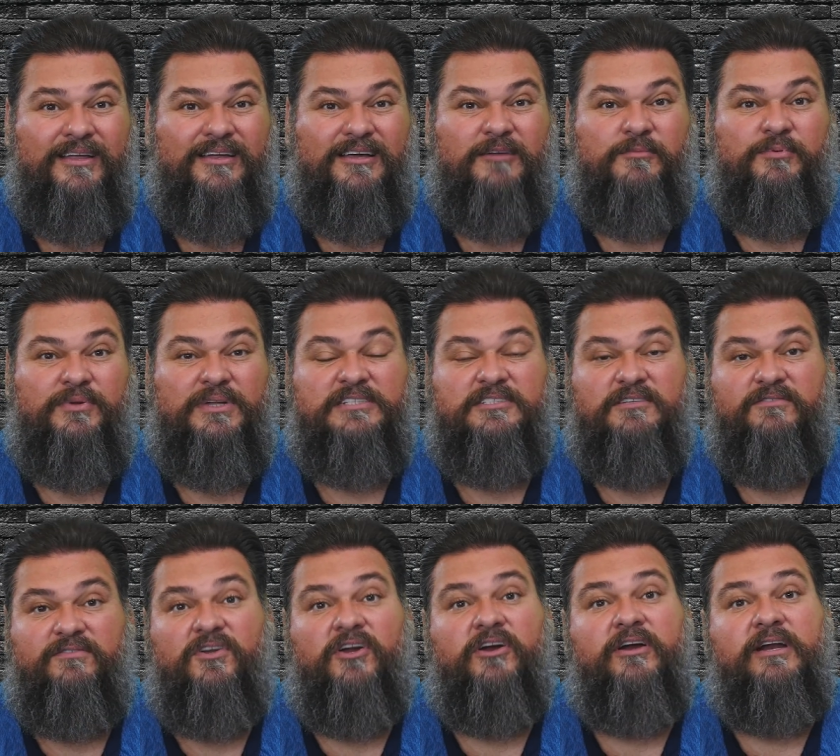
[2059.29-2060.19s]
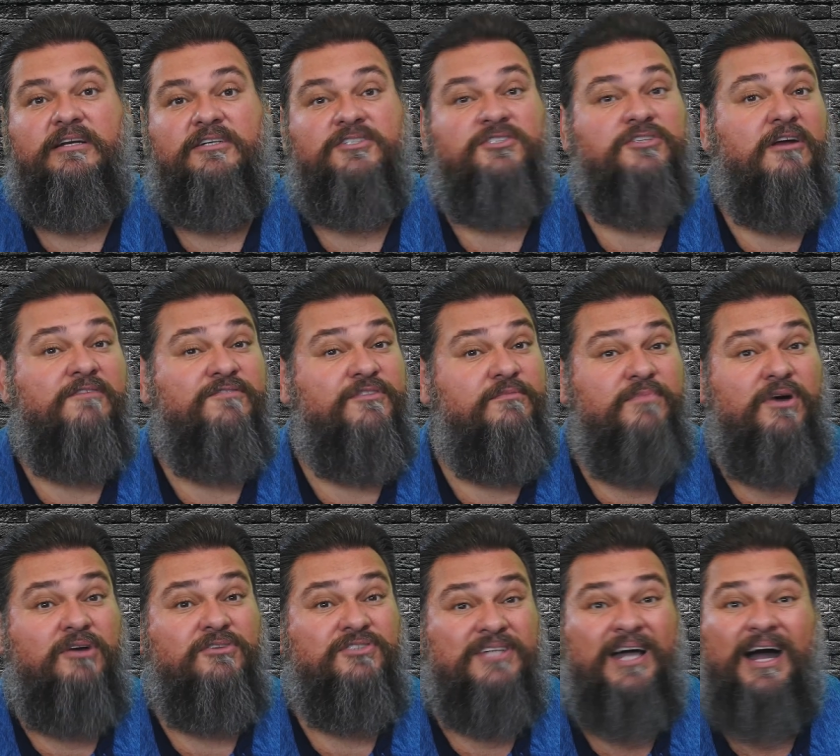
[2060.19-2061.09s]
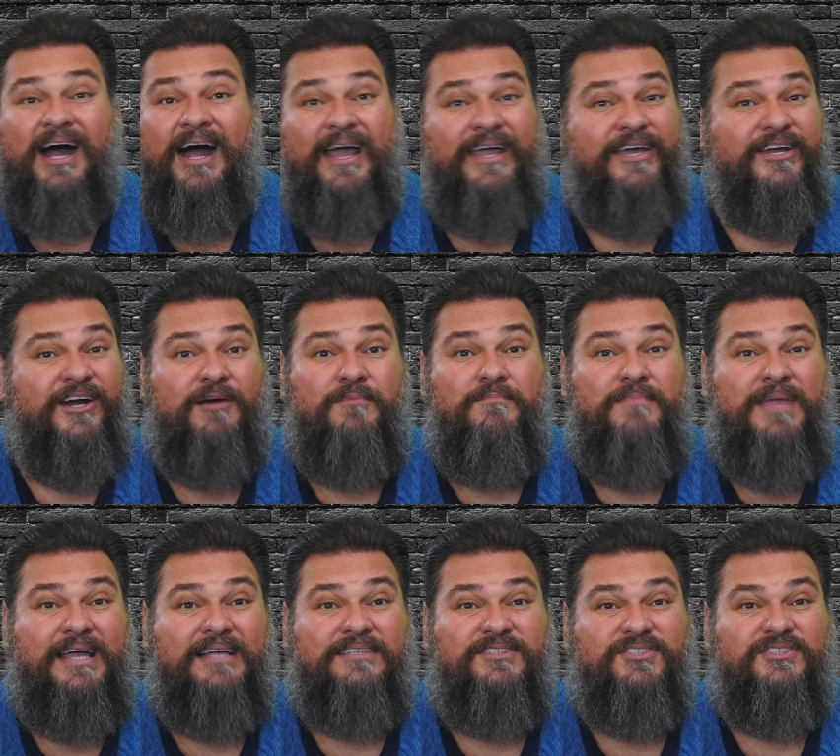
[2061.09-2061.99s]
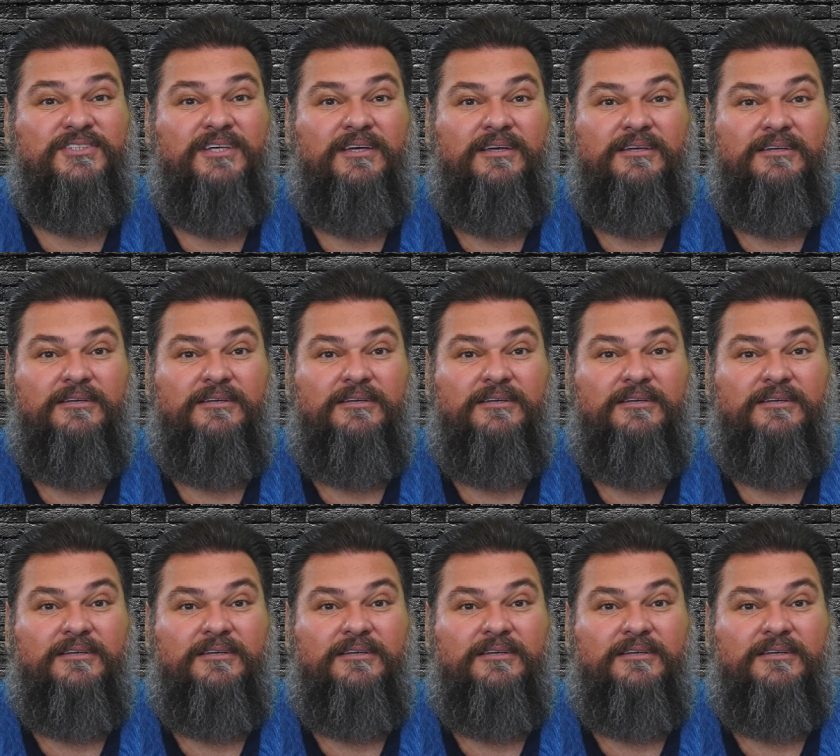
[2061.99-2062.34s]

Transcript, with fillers: and a place of learning to serve the most high in our midst